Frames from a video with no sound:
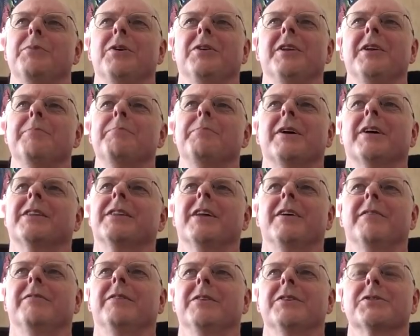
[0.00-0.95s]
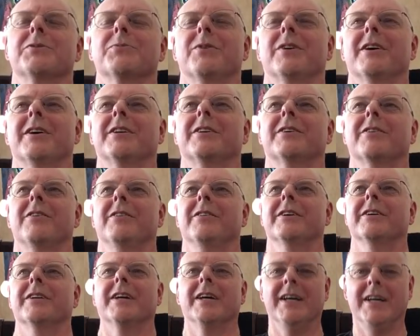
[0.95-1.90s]
Olympic level is what I'd
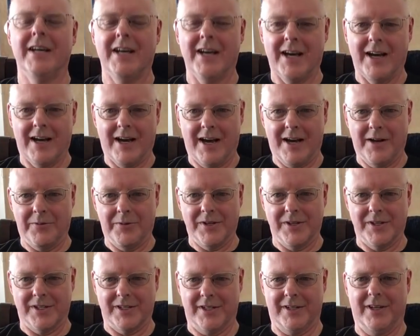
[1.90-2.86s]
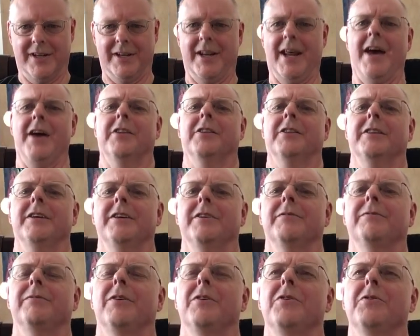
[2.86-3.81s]
call it. I was an athlete
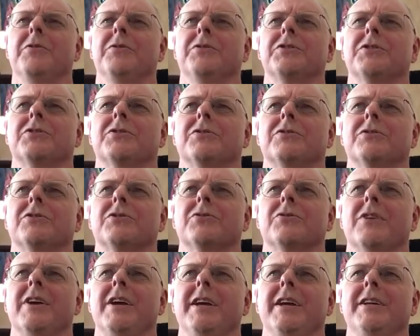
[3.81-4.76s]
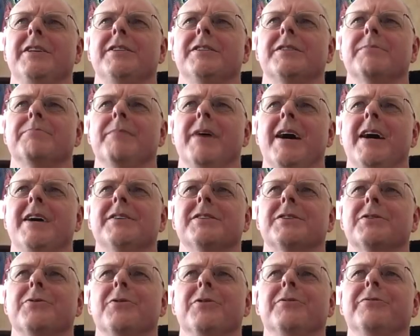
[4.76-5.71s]
of all trades,
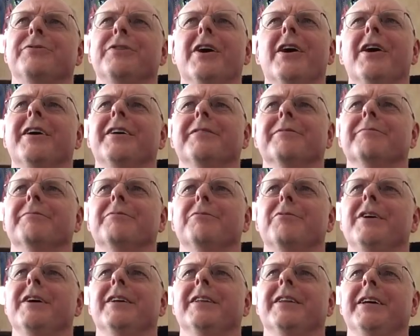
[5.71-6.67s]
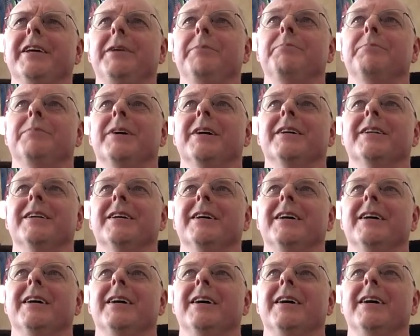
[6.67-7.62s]
master of none, really, but
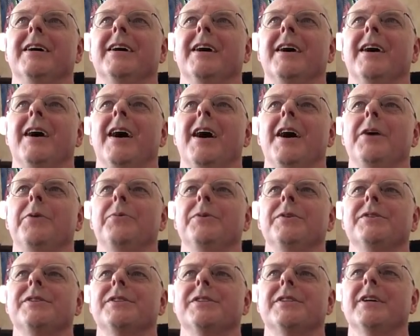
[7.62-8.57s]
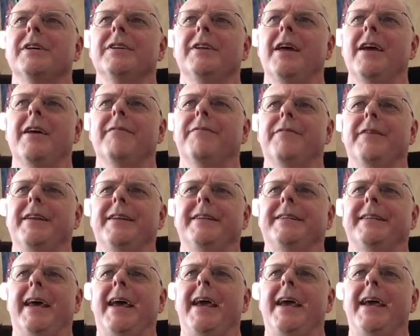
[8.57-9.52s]
I was every
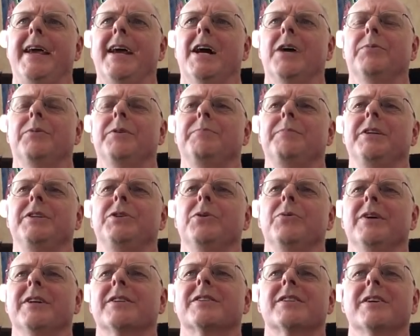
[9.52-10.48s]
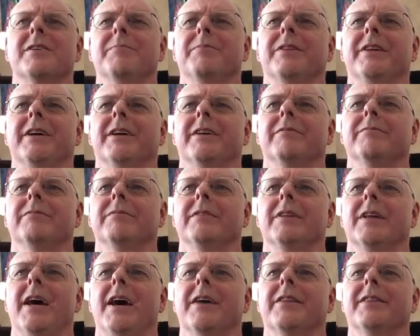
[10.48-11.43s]
day I would be doing something
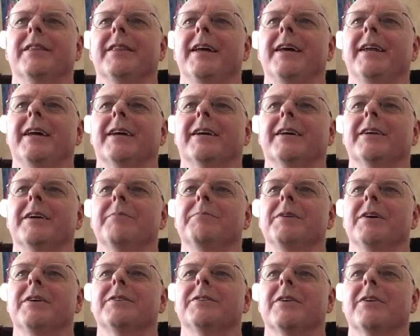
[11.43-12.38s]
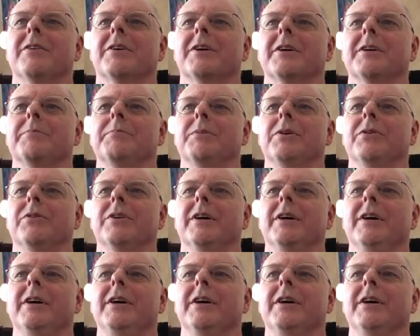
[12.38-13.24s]
athletic, and I'm not talking about